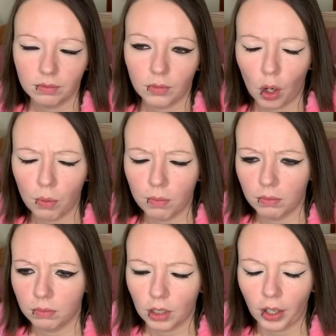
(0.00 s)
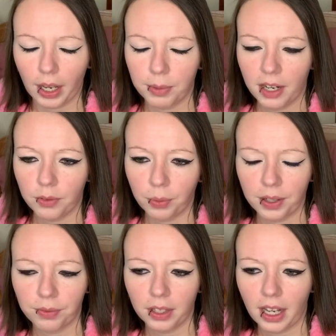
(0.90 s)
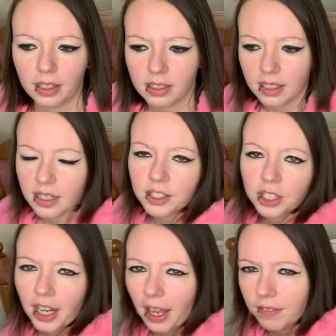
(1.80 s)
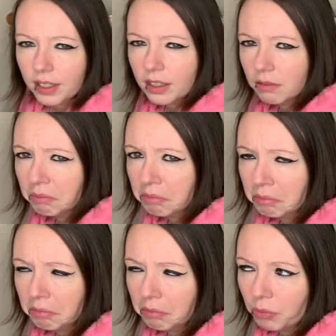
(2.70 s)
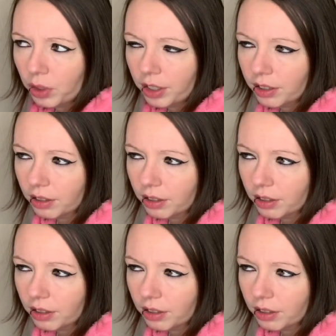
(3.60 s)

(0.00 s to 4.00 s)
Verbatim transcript: Oh, okay, I'm gonna have to wait for that because that's actually heavy. Weird.